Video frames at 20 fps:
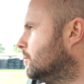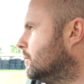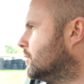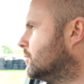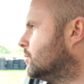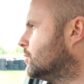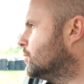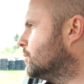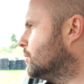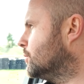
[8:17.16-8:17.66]

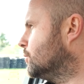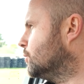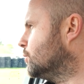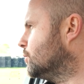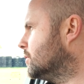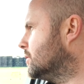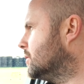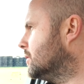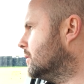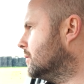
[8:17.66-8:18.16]
Not sure.
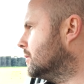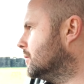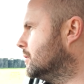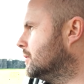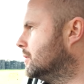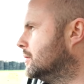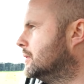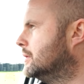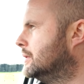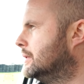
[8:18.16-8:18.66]
Does
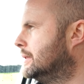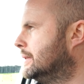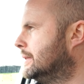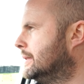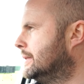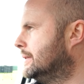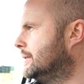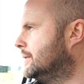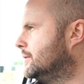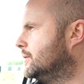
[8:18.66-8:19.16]

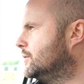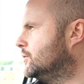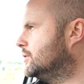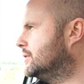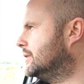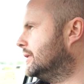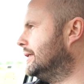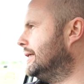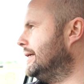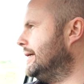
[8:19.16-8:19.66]

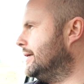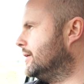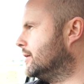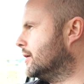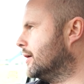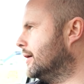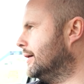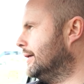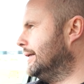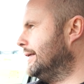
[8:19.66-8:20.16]
the lead
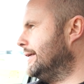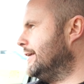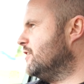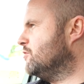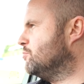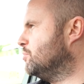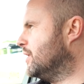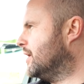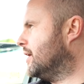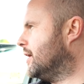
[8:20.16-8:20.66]
car
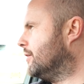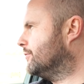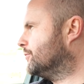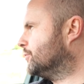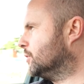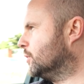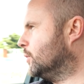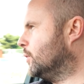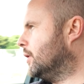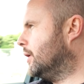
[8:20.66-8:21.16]
leave me
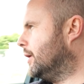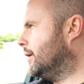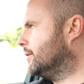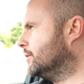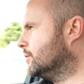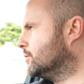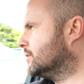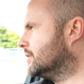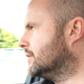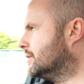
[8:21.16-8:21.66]
after a while,
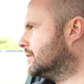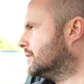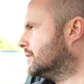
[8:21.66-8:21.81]
or does it